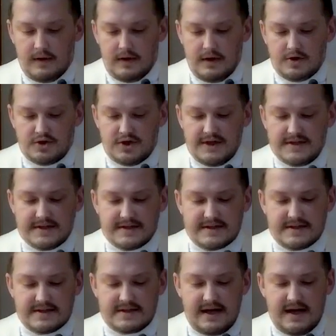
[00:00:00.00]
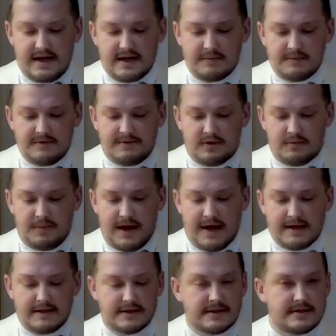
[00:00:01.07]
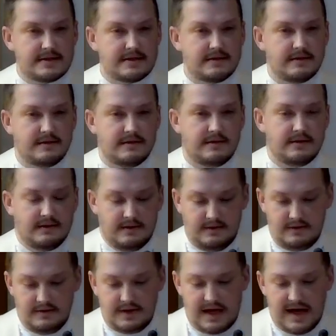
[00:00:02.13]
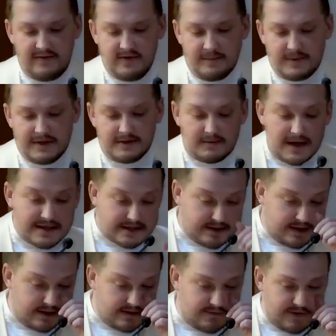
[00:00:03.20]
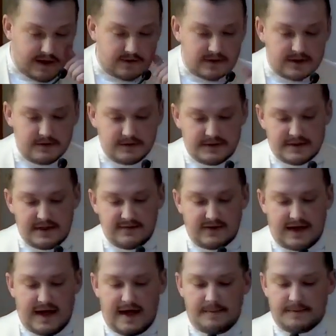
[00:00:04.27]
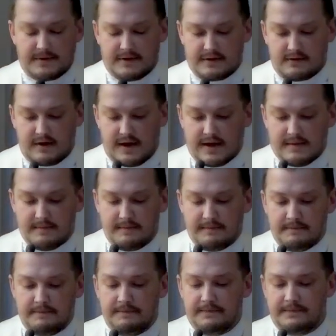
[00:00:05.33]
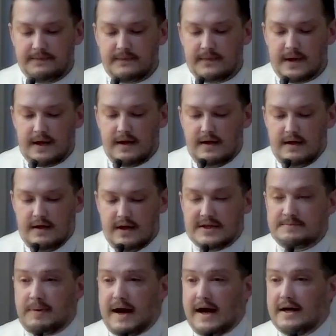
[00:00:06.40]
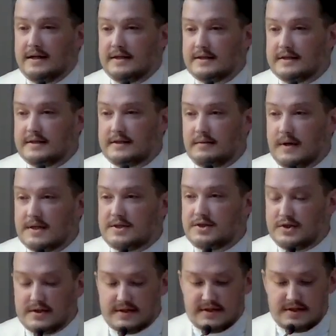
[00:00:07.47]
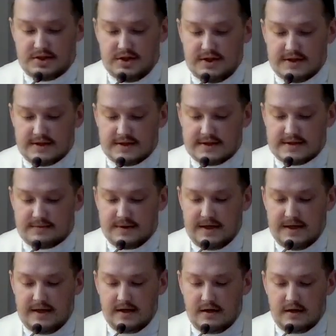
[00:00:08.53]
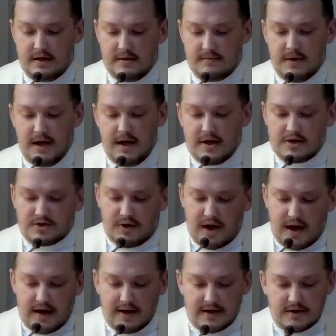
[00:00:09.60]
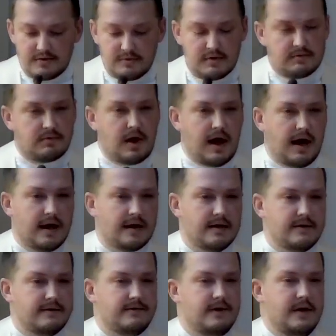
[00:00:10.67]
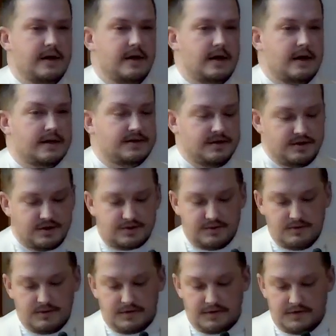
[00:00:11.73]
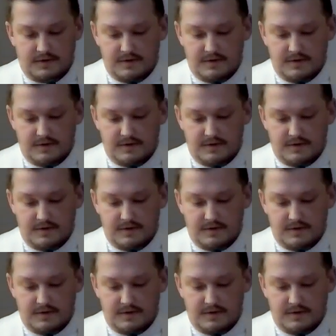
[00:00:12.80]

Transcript: Jesus is standing before Pilate, having been arrested and found guilty of a capital crime. As Pilate questions Jesus, we hear him trying to arrive at the truth.